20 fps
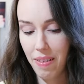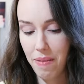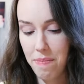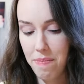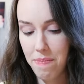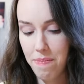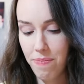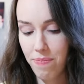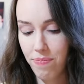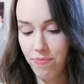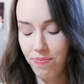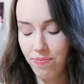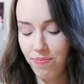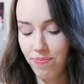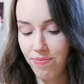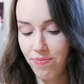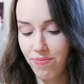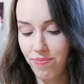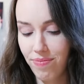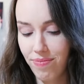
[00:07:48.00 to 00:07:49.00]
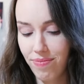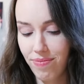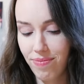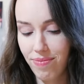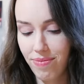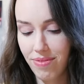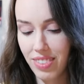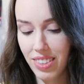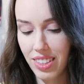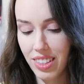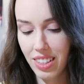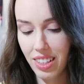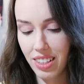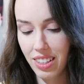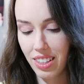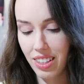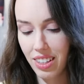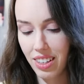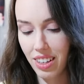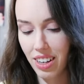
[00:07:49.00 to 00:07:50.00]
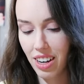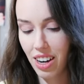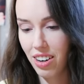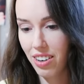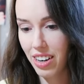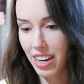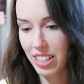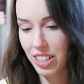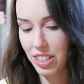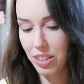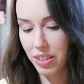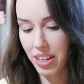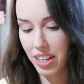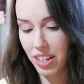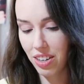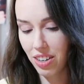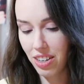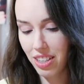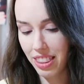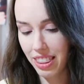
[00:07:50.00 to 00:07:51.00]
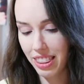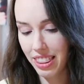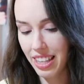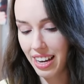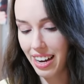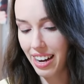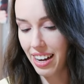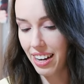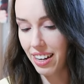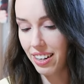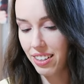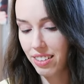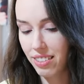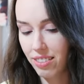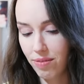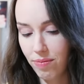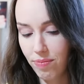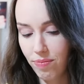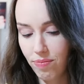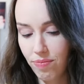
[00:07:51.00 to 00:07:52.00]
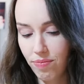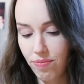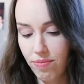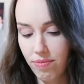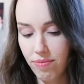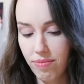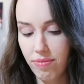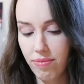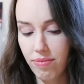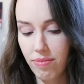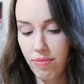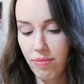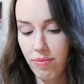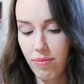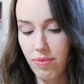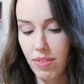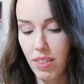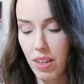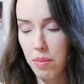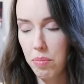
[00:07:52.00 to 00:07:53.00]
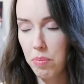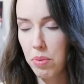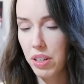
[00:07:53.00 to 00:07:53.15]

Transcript: Hmm. All right, so I got that, but I